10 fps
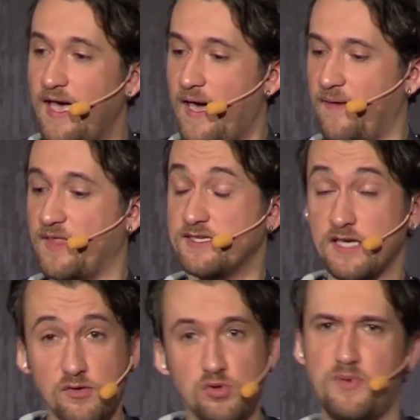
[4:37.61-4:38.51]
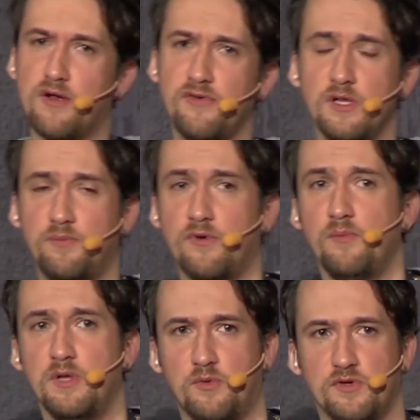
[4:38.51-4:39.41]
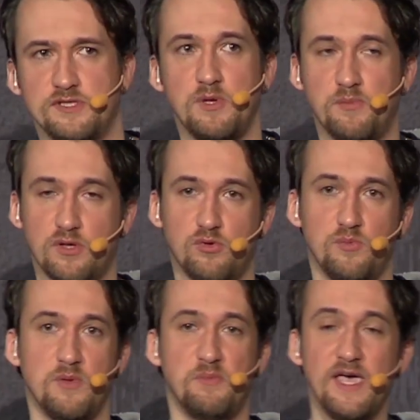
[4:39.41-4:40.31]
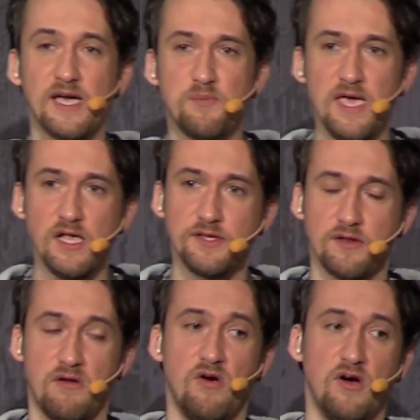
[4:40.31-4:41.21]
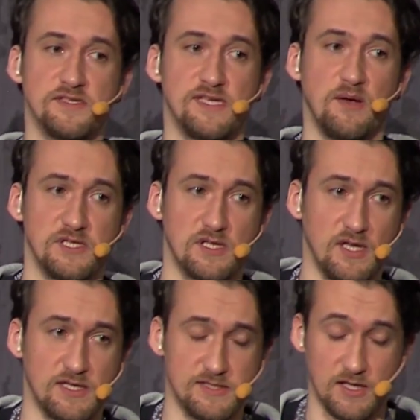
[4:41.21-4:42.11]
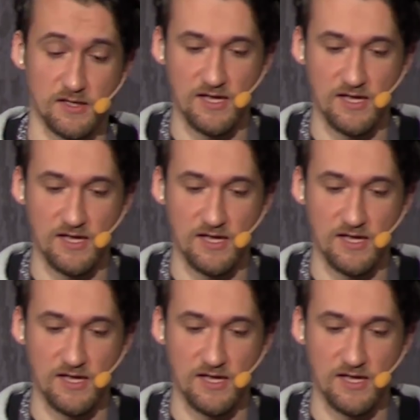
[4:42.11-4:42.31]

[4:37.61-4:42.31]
And that could be a real problem, because people could be blackmailed or something like that.